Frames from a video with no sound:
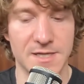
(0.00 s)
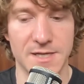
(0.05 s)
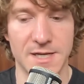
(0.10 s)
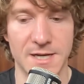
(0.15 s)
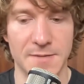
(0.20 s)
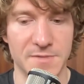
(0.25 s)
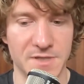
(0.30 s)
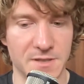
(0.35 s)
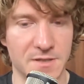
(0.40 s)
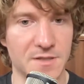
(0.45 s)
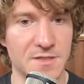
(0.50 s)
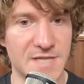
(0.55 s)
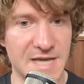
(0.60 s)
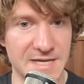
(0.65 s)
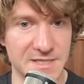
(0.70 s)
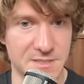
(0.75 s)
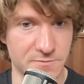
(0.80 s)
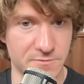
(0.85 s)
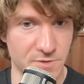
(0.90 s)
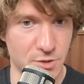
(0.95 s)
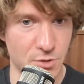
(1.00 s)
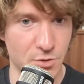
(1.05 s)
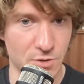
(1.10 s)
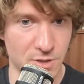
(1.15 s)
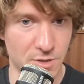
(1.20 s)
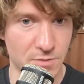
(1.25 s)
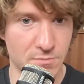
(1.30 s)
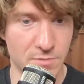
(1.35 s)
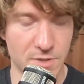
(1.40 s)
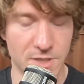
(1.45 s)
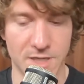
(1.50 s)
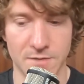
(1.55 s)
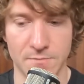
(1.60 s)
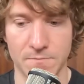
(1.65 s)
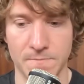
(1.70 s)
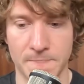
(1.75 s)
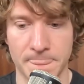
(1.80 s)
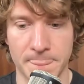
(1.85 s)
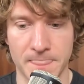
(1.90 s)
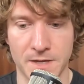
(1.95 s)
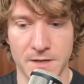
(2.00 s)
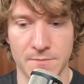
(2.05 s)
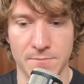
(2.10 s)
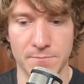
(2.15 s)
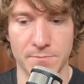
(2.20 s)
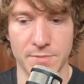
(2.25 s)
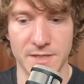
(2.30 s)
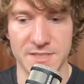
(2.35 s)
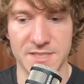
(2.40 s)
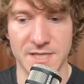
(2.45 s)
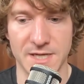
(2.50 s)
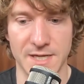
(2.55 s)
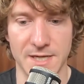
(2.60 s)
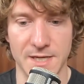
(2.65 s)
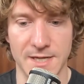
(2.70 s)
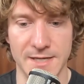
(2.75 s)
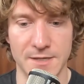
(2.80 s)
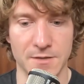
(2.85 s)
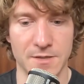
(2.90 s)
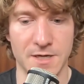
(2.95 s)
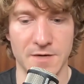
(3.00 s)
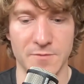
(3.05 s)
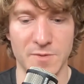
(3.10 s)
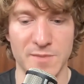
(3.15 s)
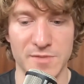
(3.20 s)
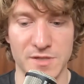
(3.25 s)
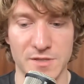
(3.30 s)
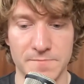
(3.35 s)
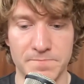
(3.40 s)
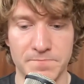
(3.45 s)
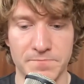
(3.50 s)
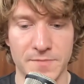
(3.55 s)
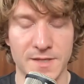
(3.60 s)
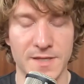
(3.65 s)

The dates are recorded, but I can't remember them.